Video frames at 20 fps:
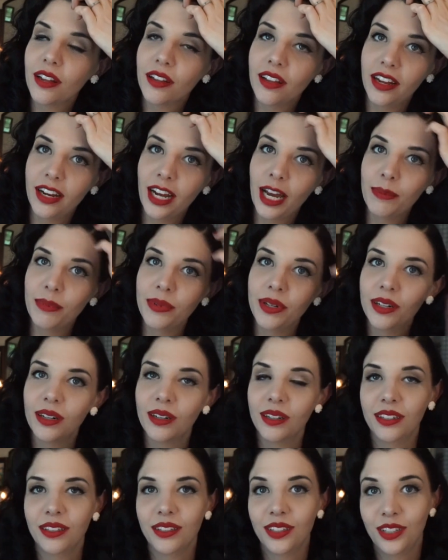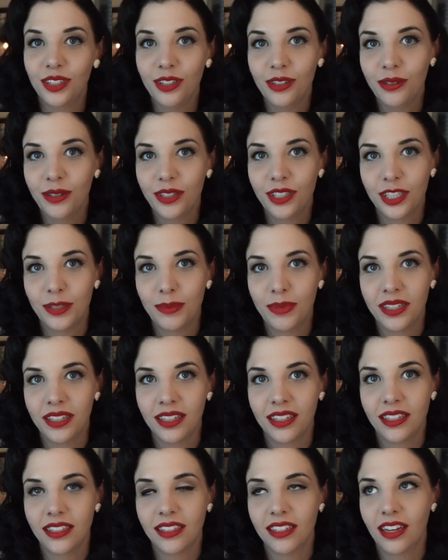a lot happier too, it's just
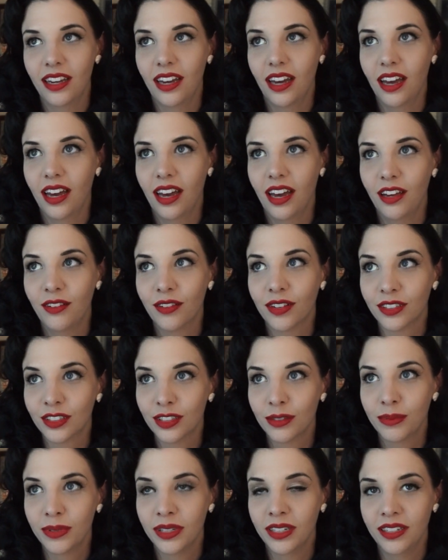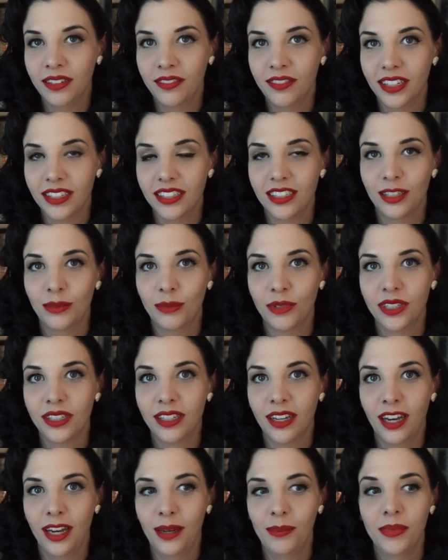because I've also been investing more
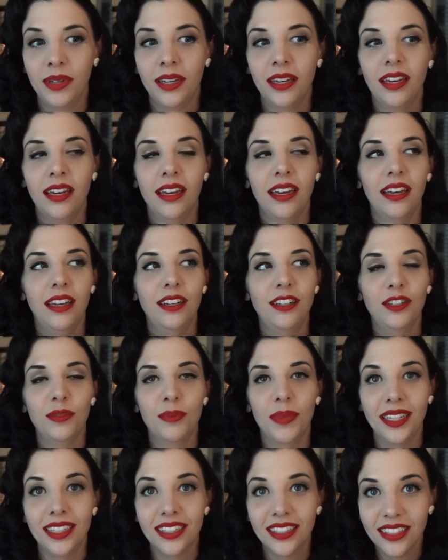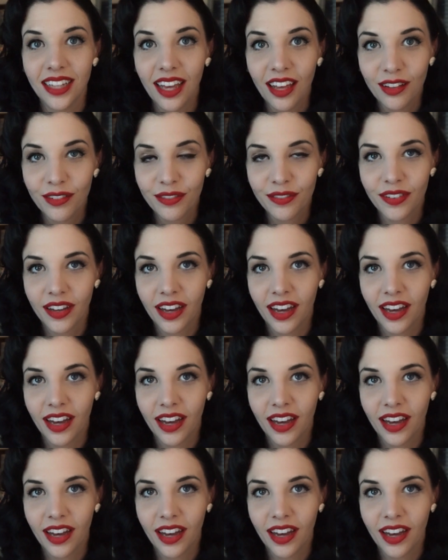time into myself.